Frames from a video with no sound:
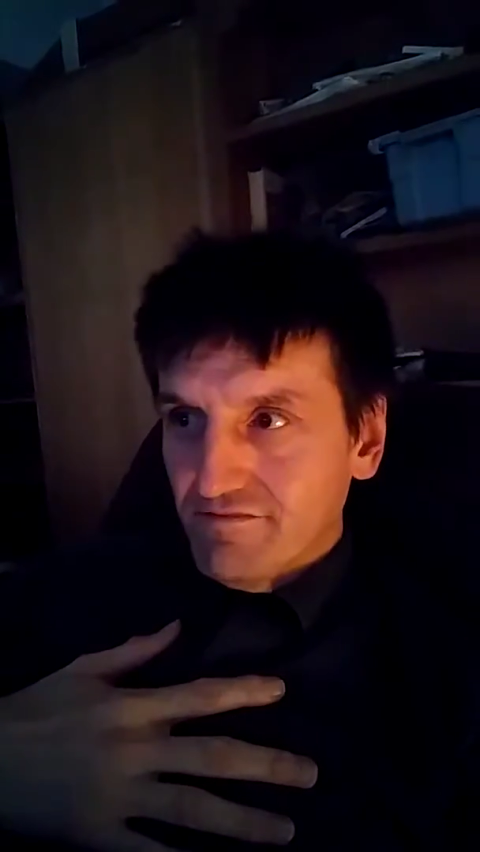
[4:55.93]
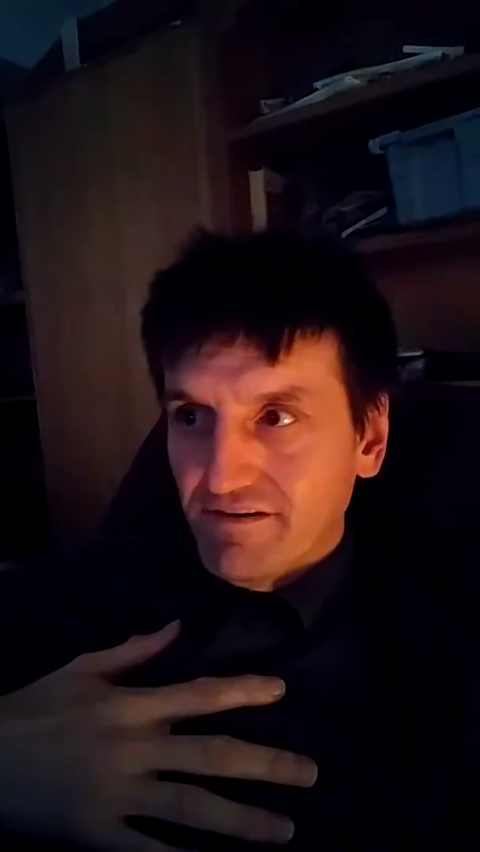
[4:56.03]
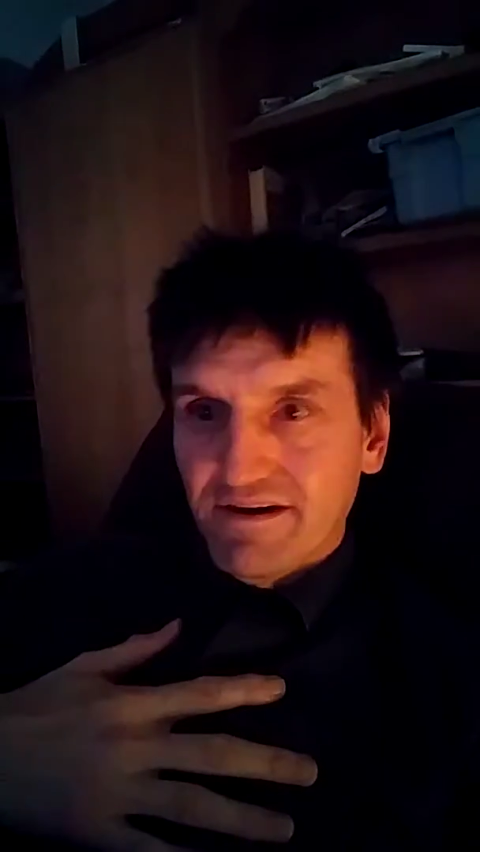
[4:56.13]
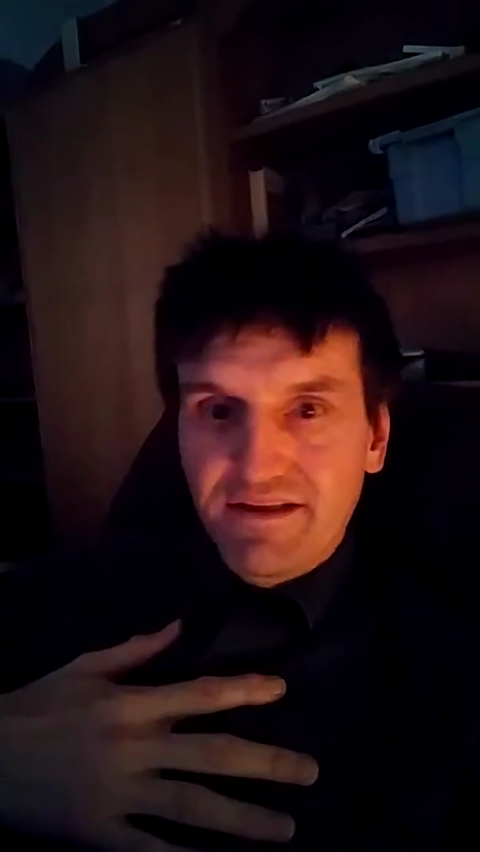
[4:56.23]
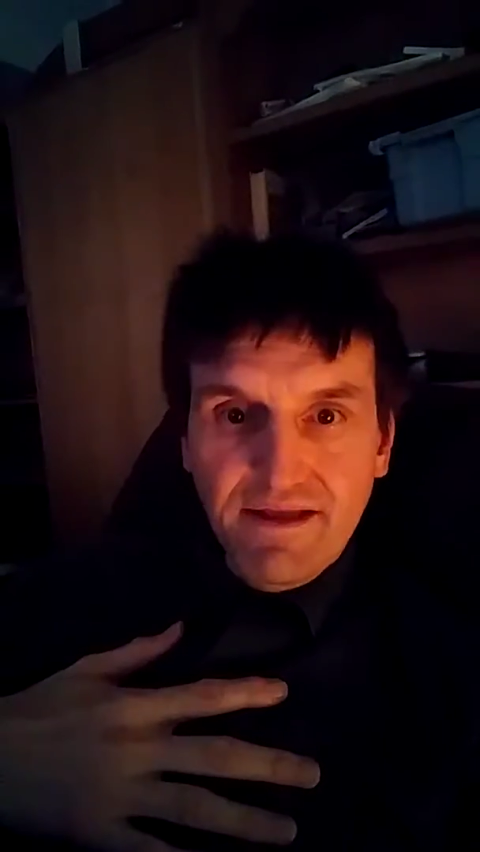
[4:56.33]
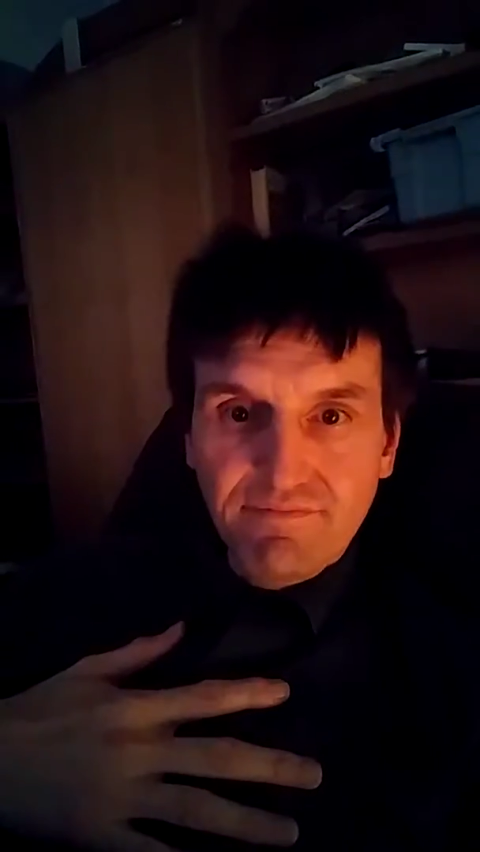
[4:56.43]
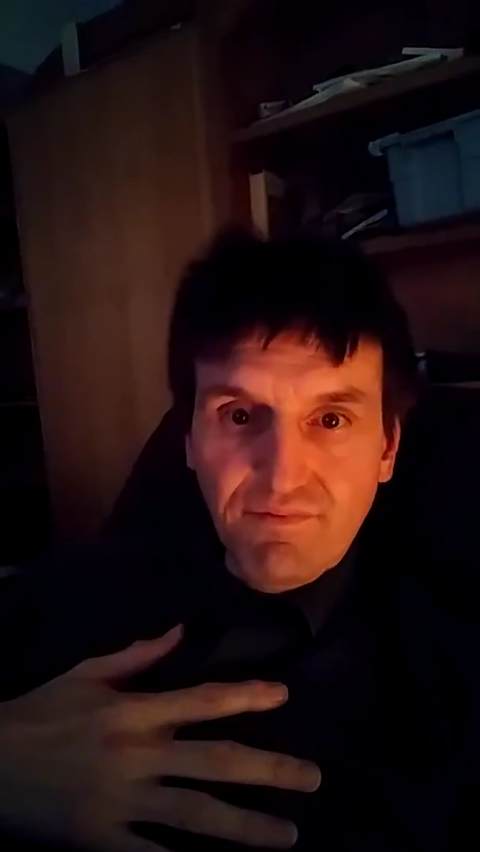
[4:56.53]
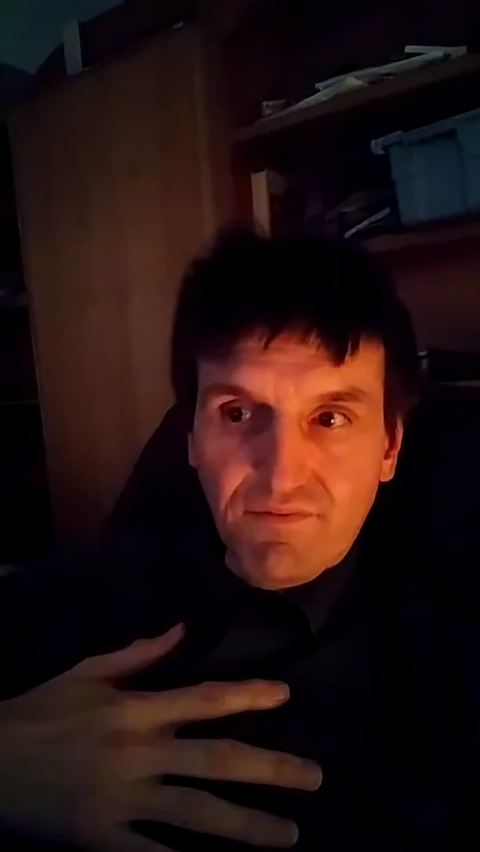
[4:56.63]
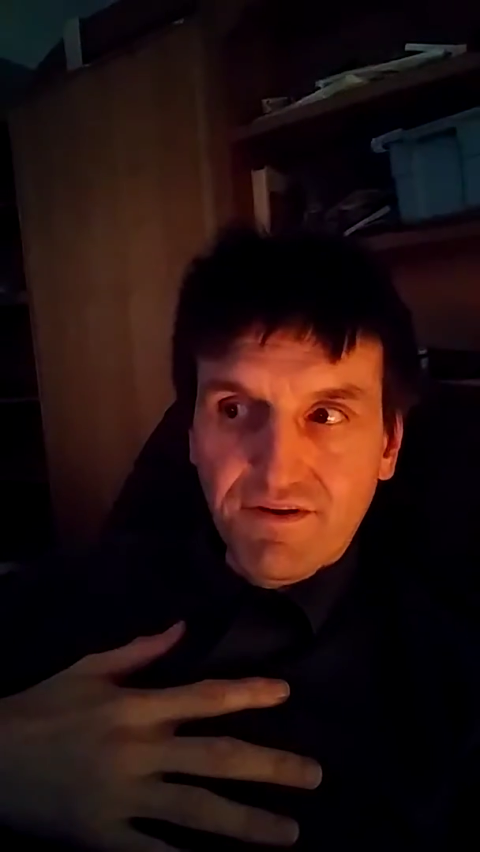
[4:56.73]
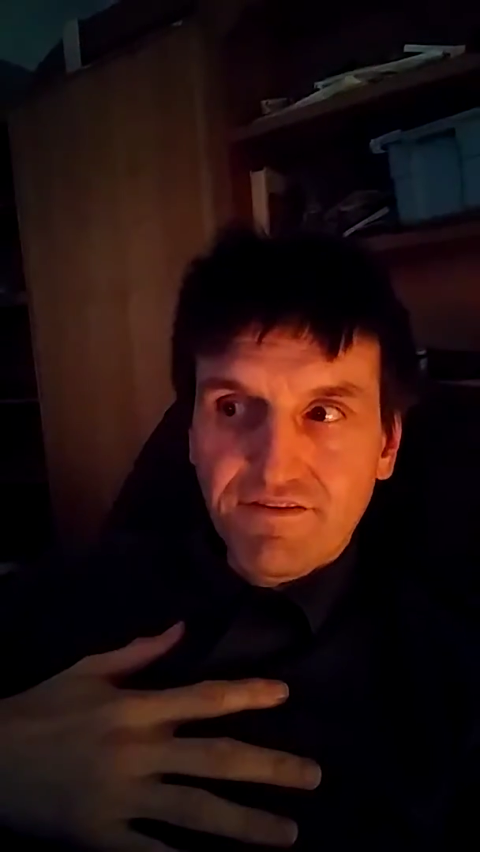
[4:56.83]
very
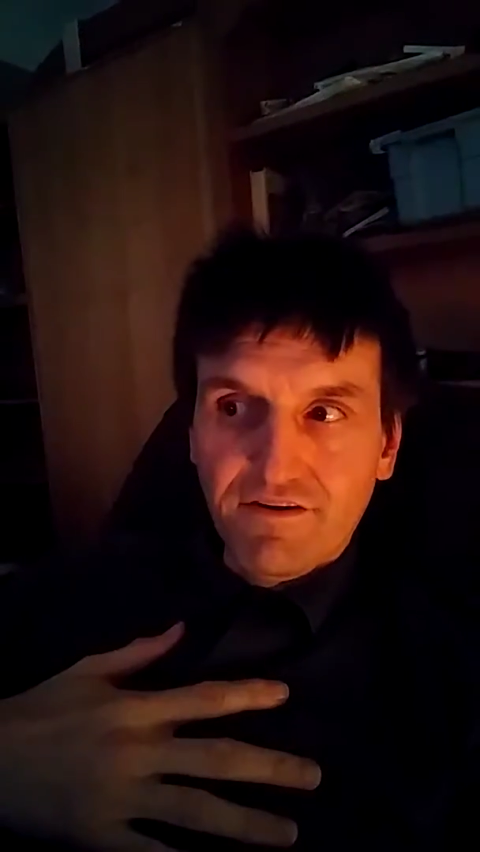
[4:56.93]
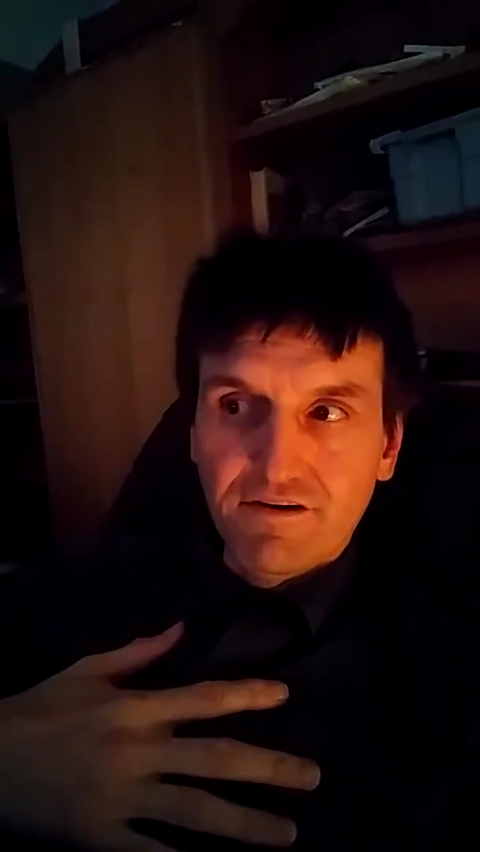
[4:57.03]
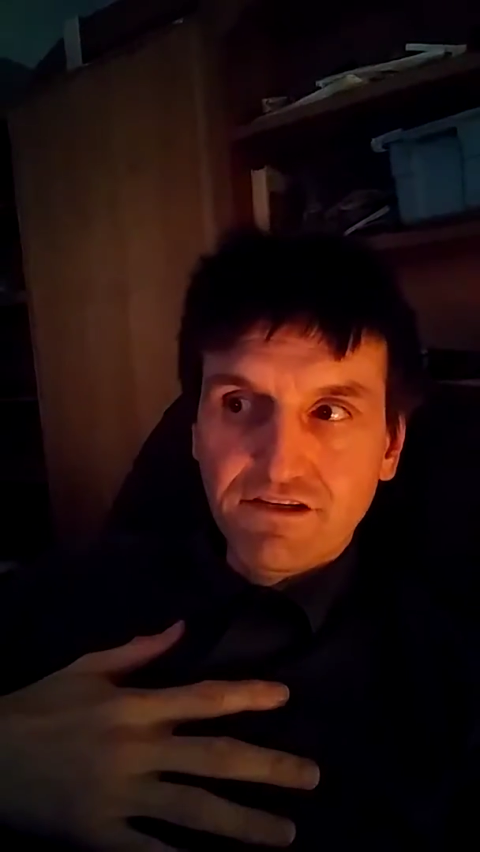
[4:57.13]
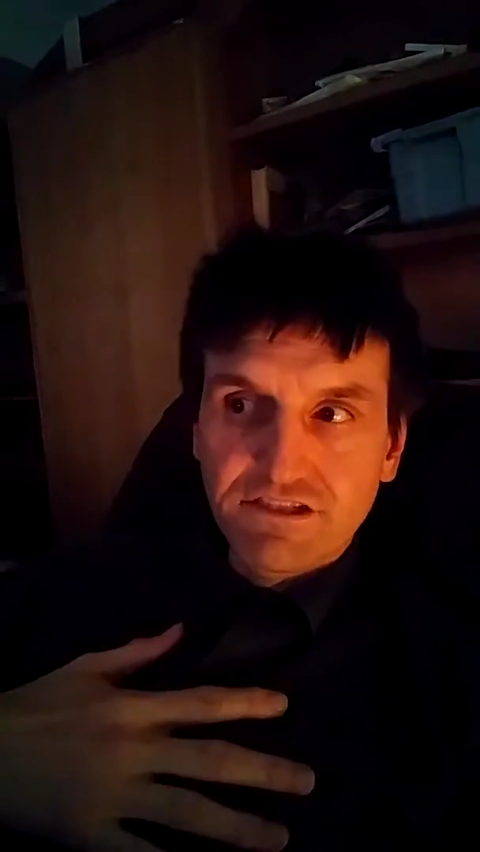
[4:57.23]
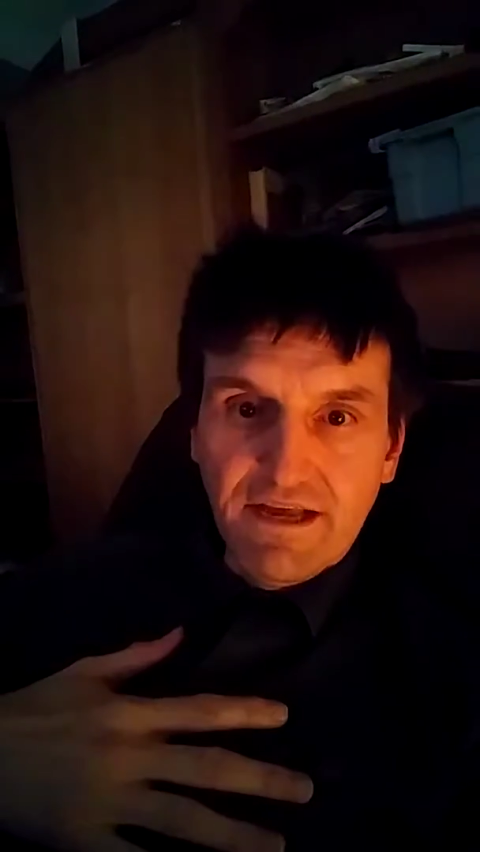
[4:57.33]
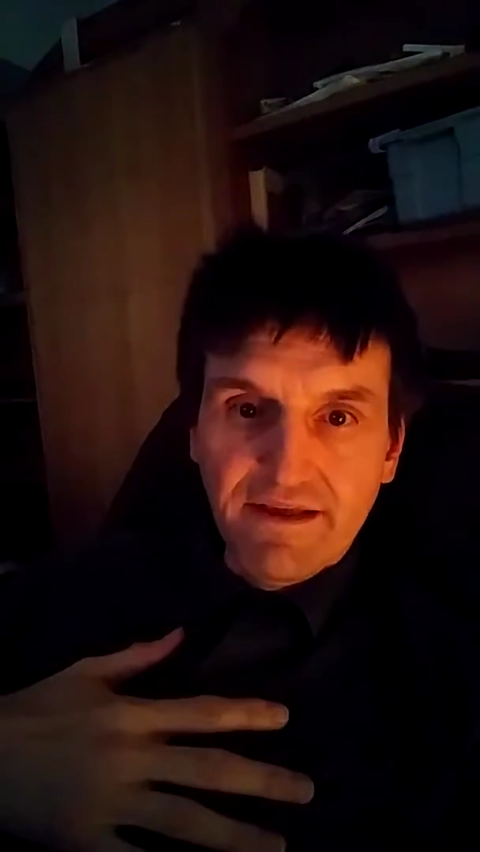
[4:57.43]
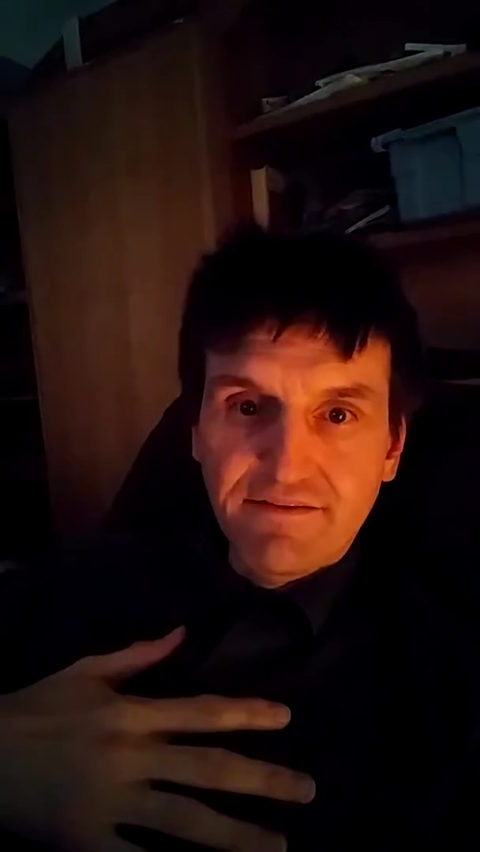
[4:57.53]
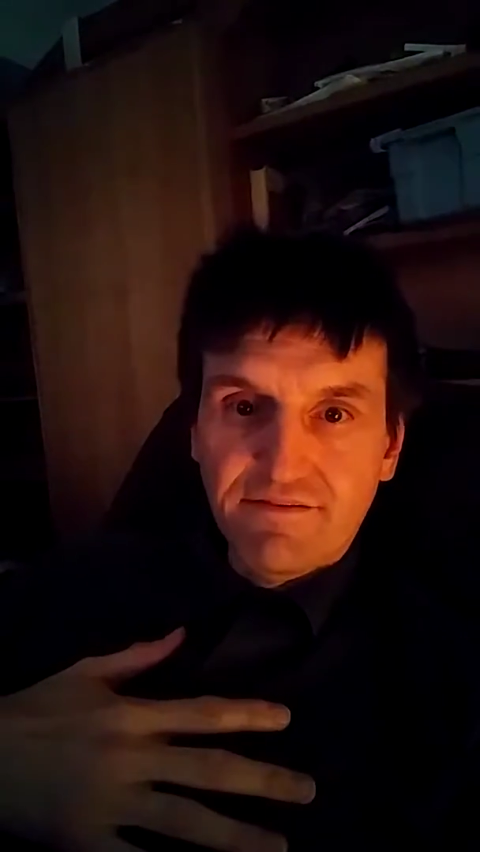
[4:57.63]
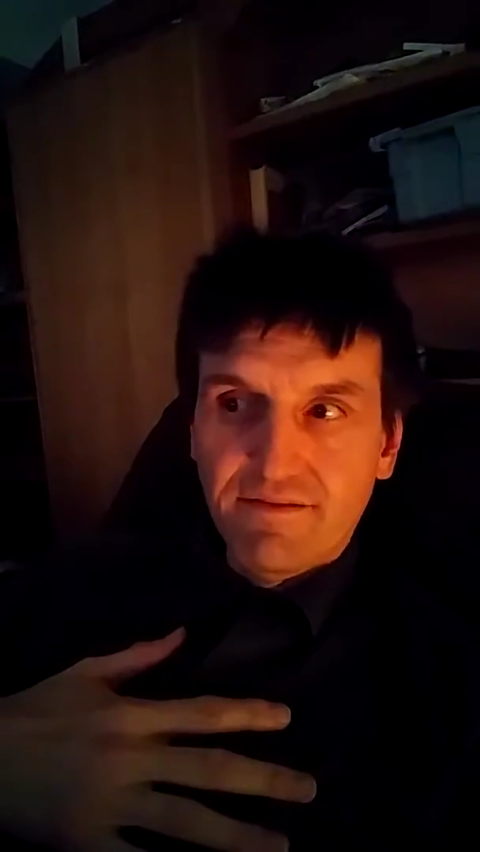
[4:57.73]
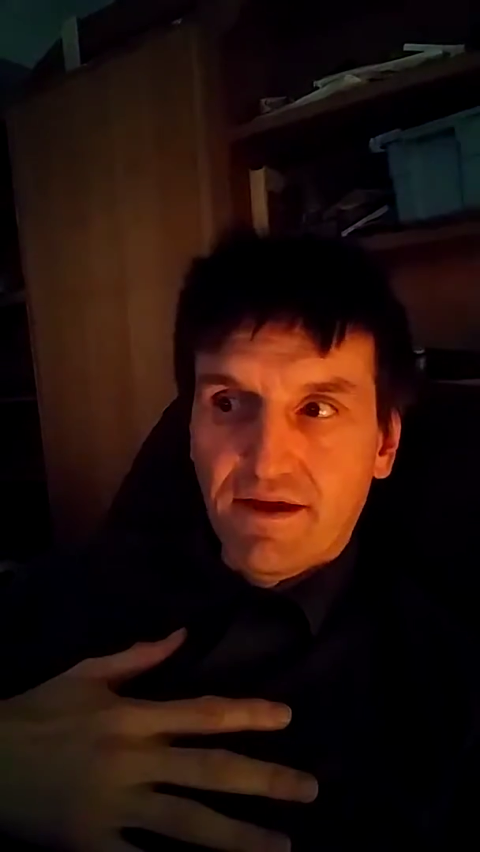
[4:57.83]
capable research
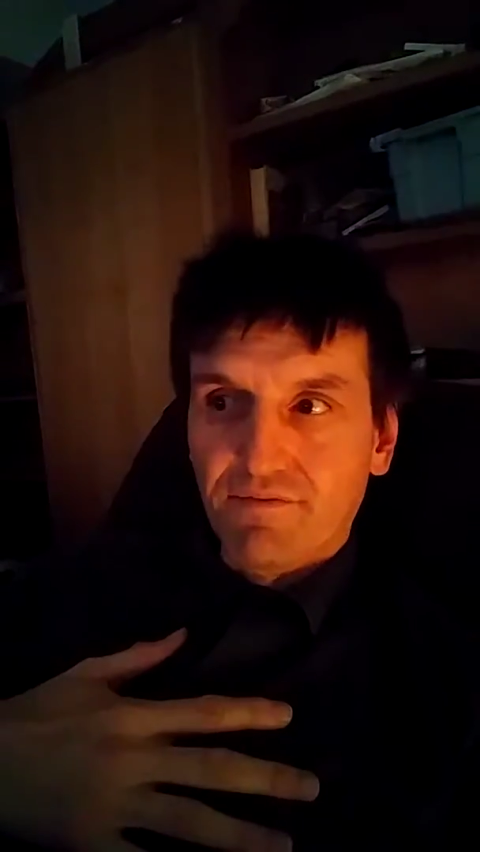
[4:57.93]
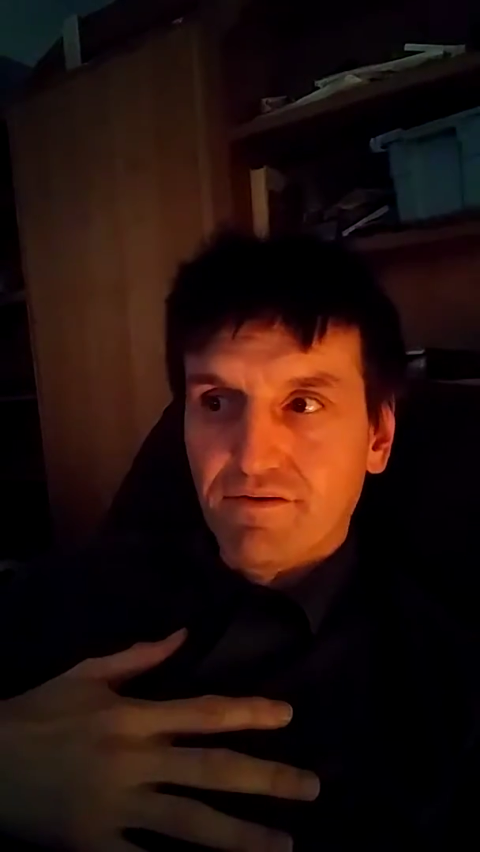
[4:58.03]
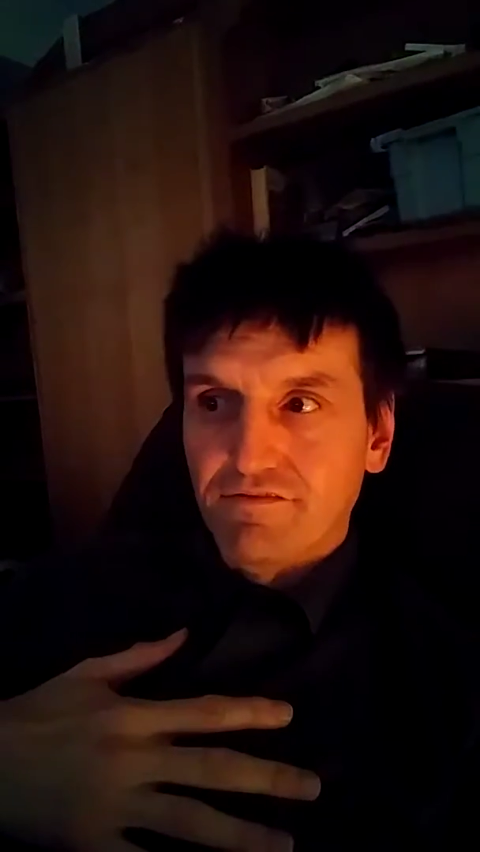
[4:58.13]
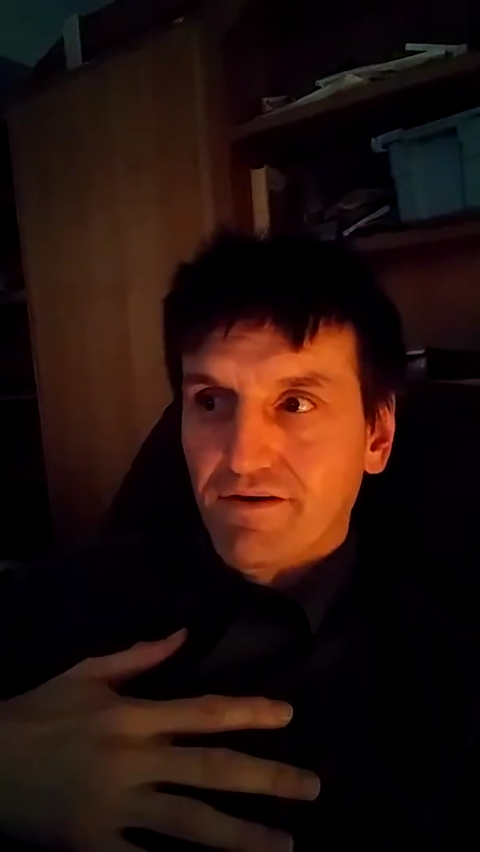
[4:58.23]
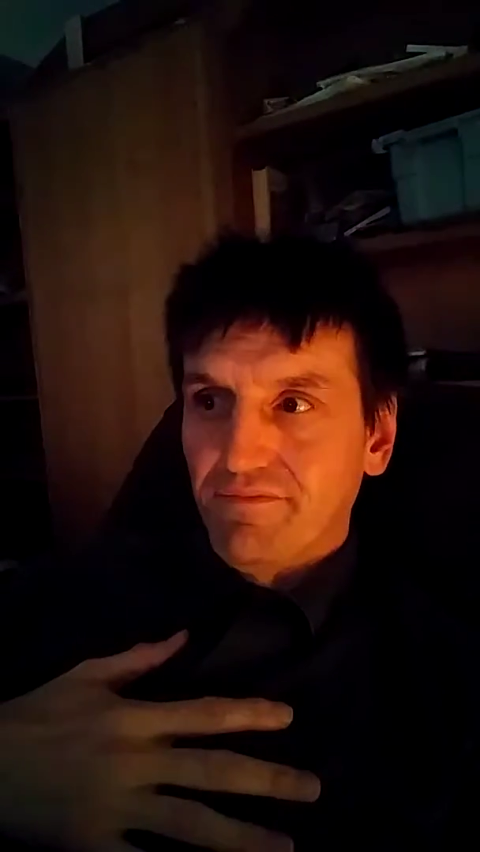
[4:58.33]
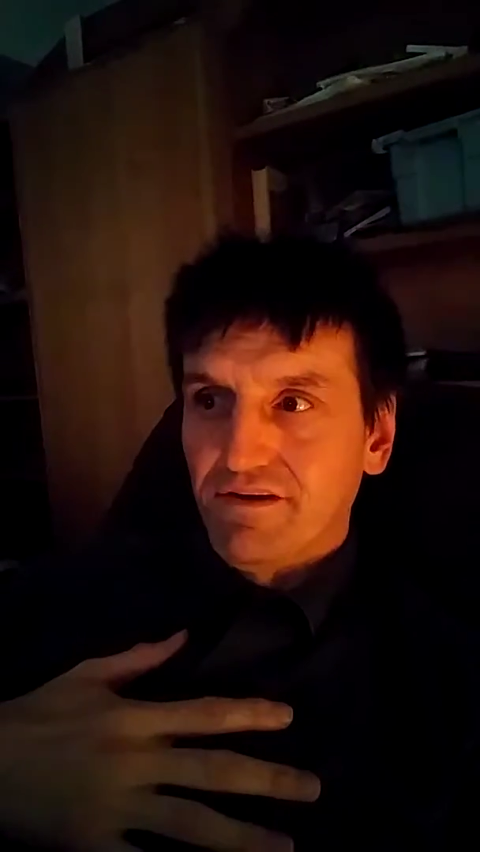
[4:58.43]
sites that were very